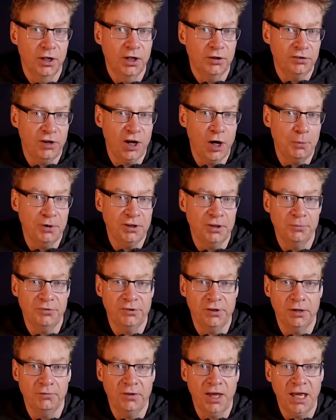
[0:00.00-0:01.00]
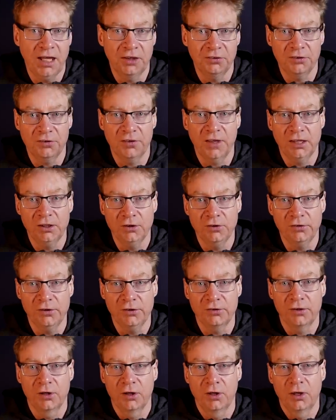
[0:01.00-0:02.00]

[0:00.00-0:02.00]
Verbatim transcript: to helping them serve ads to their users,